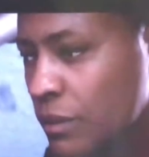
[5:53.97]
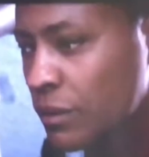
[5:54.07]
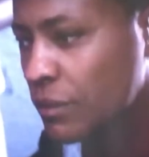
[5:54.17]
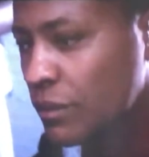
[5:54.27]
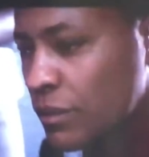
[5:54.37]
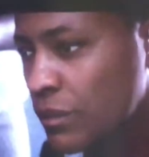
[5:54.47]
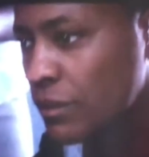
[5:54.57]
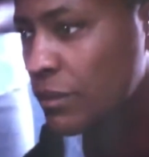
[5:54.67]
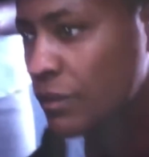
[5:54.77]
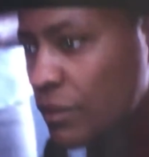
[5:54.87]
on the pitch that
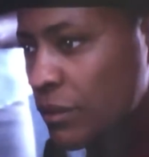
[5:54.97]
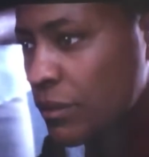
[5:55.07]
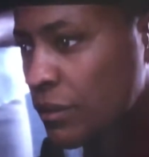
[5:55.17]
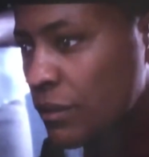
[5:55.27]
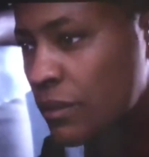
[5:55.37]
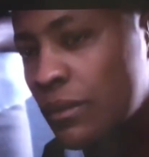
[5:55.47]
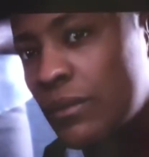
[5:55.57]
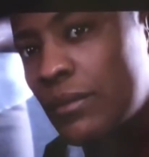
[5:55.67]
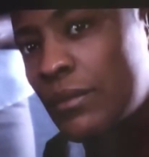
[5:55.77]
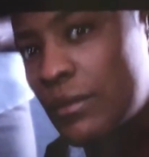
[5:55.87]
really develop a
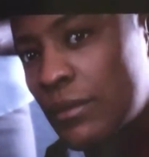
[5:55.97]
player.